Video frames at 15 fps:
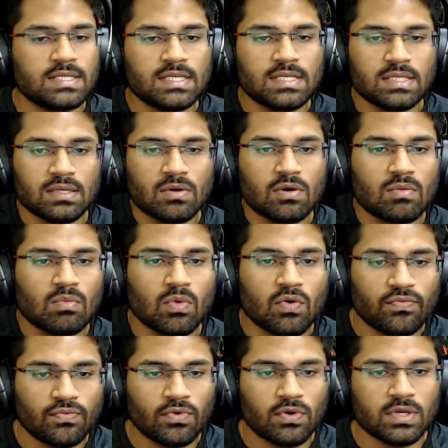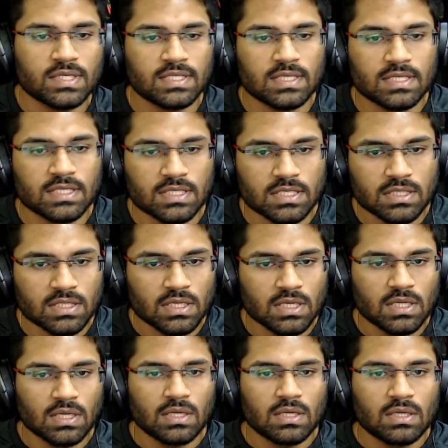Is this a good move, or is
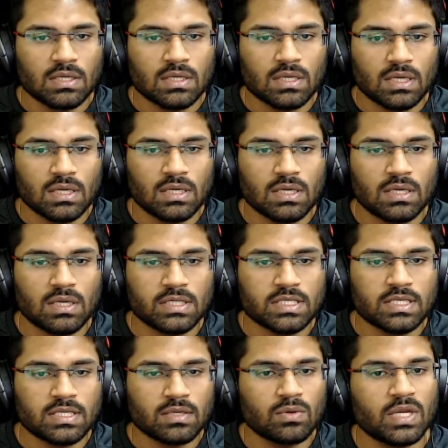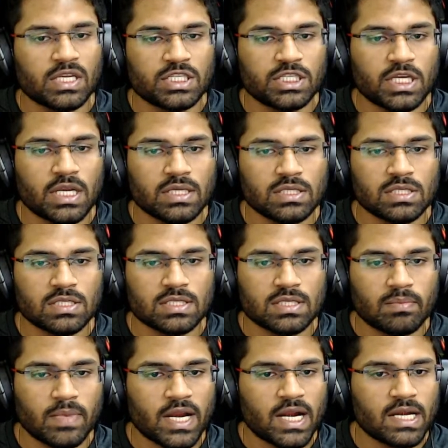it a good exchange? Is
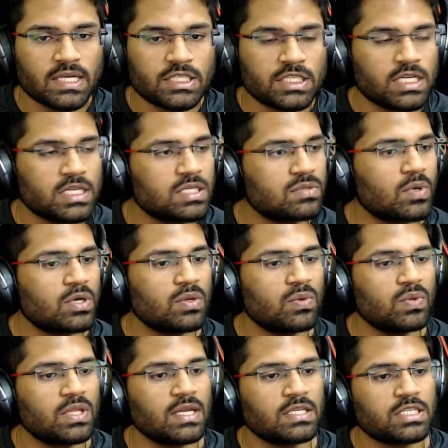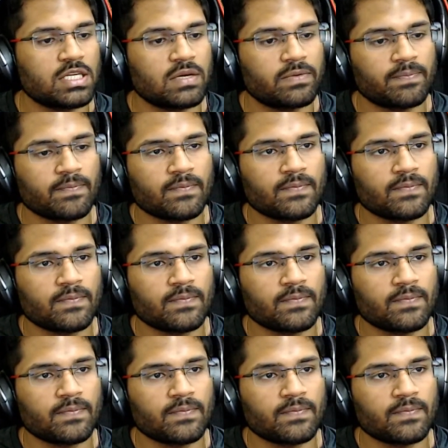it a bad exchange? What do you think, Chad?